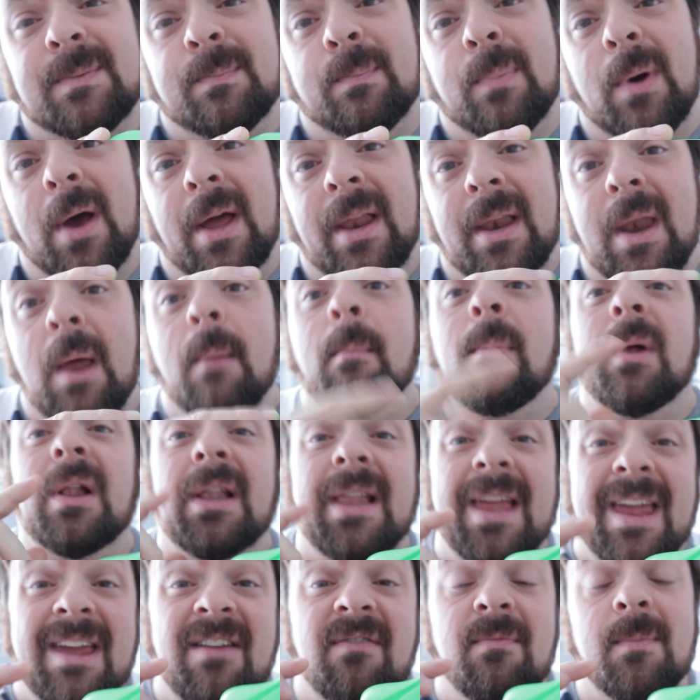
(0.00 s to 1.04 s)
but
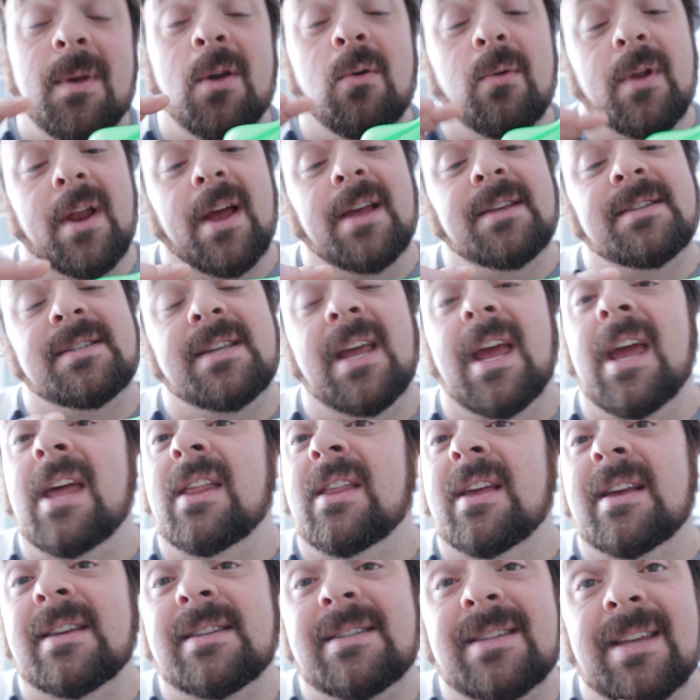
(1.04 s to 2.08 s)
believe me when I say
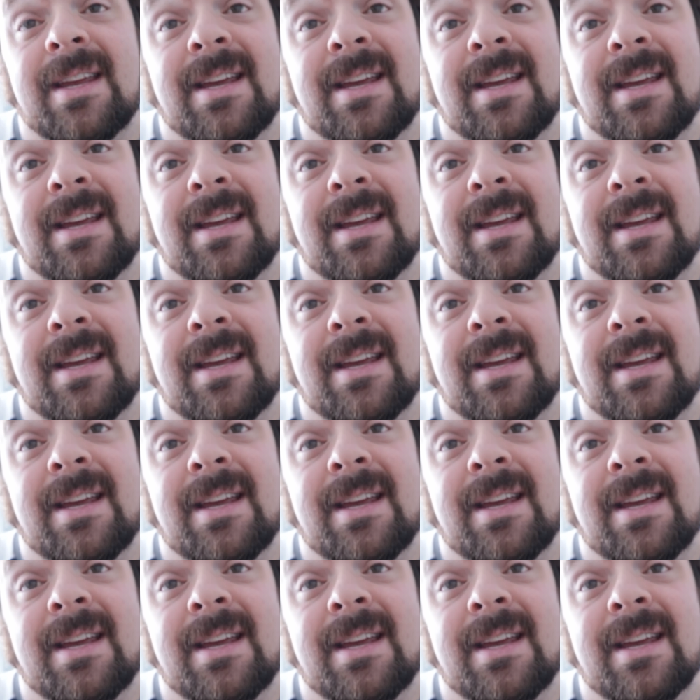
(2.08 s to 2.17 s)
this